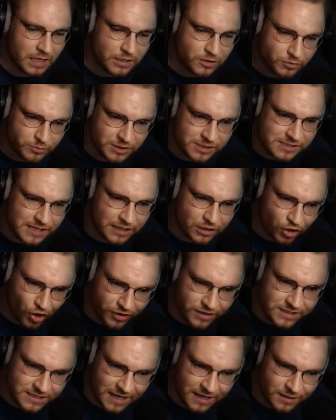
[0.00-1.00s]
i don't want to say
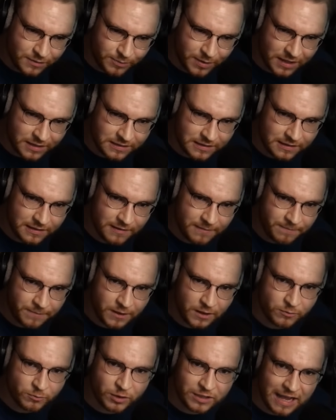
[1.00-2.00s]
content but
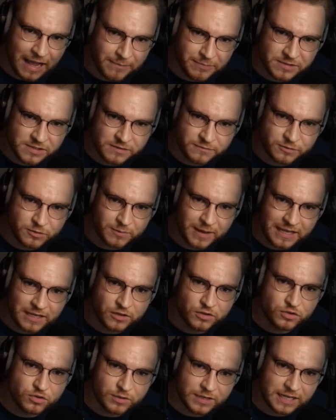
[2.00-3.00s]
what happens if you make
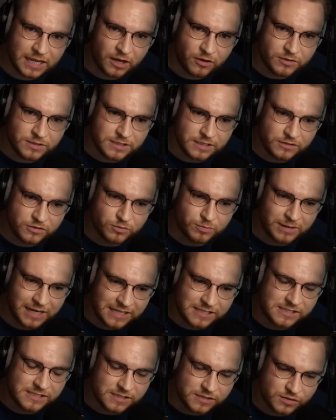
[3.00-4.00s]
a new account and you
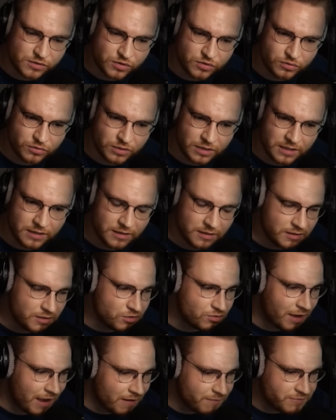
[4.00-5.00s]
play cs2
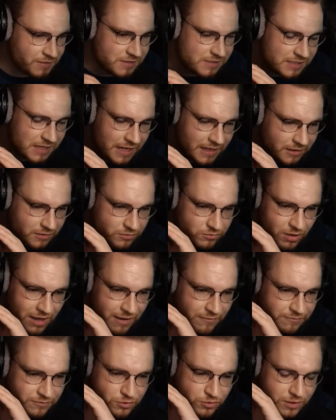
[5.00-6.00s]
you have this like you
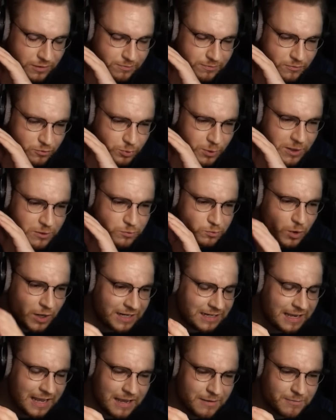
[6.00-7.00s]
have you can win
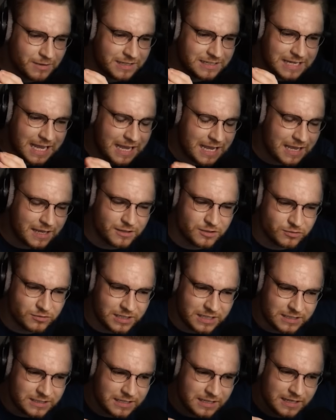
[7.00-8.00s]
one game a day and you
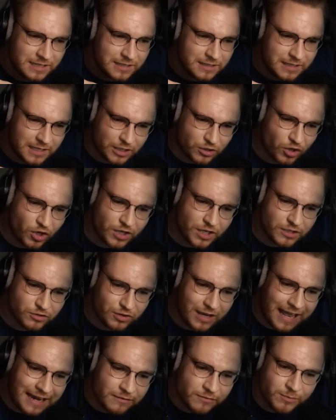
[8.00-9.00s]
need like an order
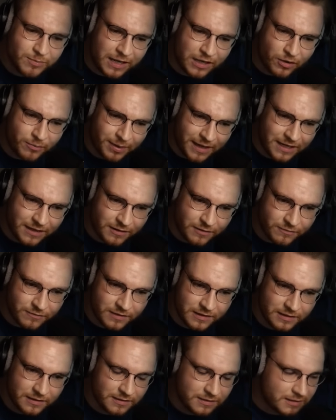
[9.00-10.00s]
you can't even play competitive
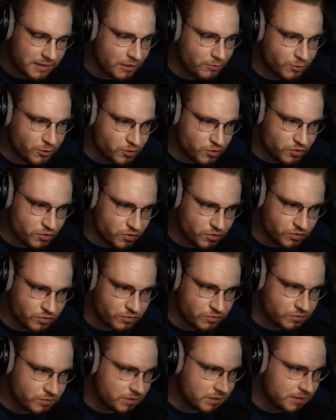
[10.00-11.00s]
like what do you
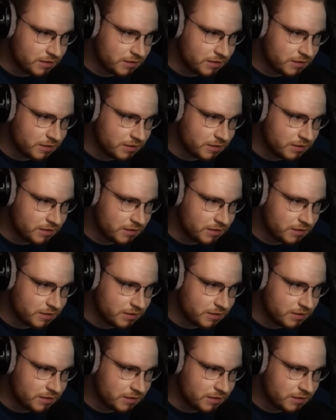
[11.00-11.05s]
do